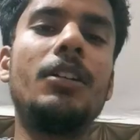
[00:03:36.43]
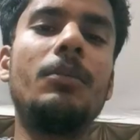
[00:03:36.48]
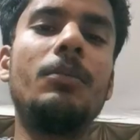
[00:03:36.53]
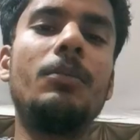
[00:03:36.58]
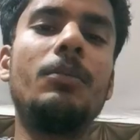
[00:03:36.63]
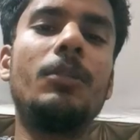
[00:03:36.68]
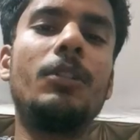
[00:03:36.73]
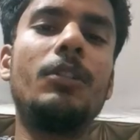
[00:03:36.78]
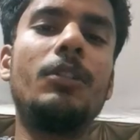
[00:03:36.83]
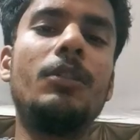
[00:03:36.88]

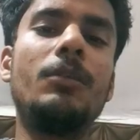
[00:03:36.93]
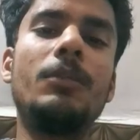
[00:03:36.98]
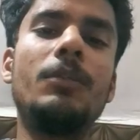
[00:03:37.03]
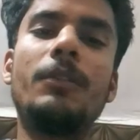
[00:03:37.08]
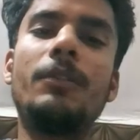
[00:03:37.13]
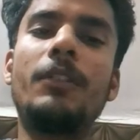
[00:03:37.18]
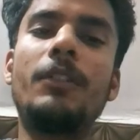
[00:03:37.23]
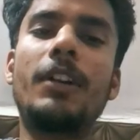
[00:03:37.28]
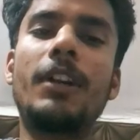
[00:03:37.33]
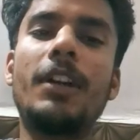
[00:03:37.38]
volume
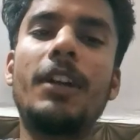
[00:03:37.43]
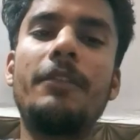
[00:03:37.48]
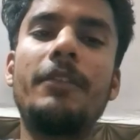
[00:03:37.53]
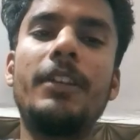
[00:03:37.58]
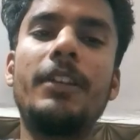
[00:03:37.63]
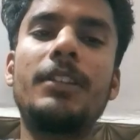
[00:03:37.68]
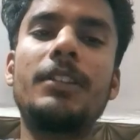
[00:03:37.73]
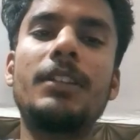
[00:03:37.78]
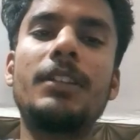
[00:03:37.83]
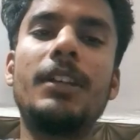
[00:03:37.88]
of
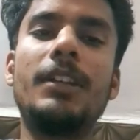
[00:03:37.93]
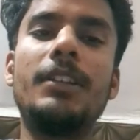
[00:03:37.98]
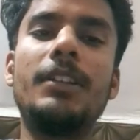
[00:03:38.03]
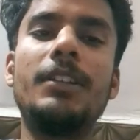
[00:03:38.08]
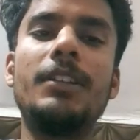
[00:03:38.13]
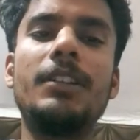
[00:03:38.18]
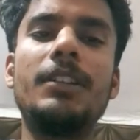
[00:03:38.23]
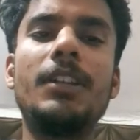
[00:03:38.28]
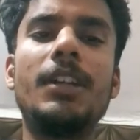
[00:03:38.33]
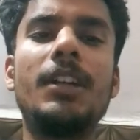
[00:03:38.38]
traffics, and
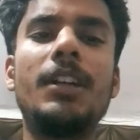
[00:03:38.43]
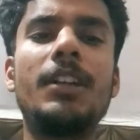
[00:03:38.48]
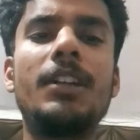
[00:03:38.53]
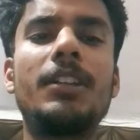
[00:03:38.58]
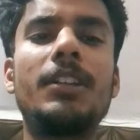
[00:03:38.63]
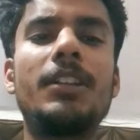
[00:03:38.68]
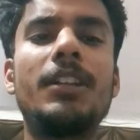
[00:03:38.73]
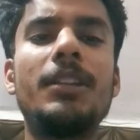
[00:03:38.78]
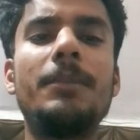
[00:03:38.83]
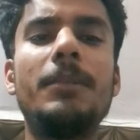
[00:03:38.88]
they
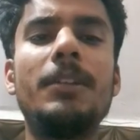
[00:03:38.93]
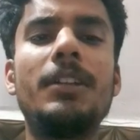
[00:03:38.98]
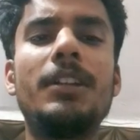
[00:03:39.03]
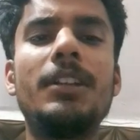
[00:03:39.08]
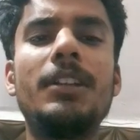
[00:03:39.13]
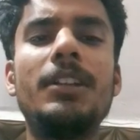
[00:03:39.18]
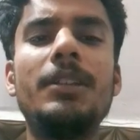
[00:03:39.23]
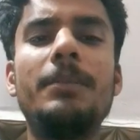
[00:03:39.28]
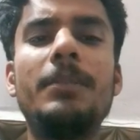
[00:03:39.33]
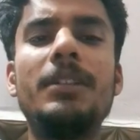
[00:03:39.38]
are
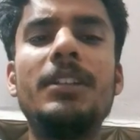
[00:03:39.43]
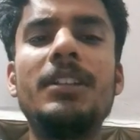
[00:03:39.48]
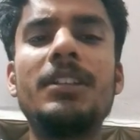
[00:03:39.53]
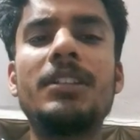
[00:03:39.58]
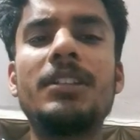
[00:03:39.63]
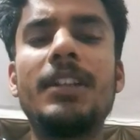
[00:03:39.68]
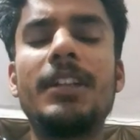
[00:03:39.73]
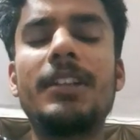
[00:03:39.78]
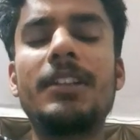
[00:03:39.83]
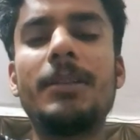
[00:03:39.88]
typically
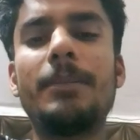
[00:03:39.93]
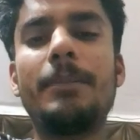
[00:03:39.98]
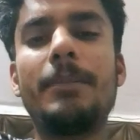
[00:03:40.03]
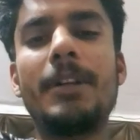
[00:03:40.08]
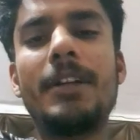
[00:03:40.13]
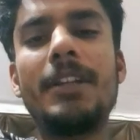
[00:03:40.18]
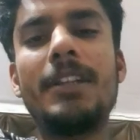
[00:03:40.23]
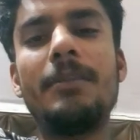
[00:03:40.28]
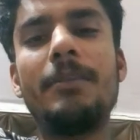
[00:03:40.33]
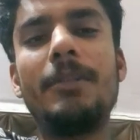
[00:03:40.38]
placed at the
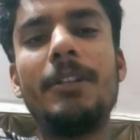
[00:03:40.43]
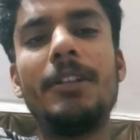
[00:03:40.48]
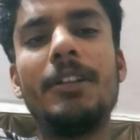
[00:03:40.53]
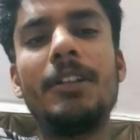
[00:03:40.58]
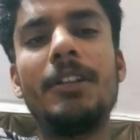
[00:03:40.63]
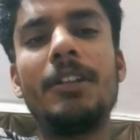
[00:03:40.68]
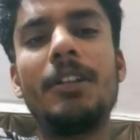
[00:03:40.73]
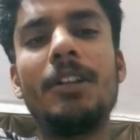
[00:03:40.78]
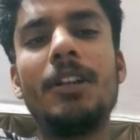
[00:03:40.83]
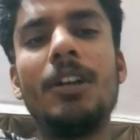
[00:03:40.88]

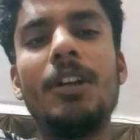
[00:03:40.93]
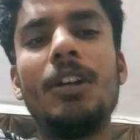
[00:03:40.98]
perimeter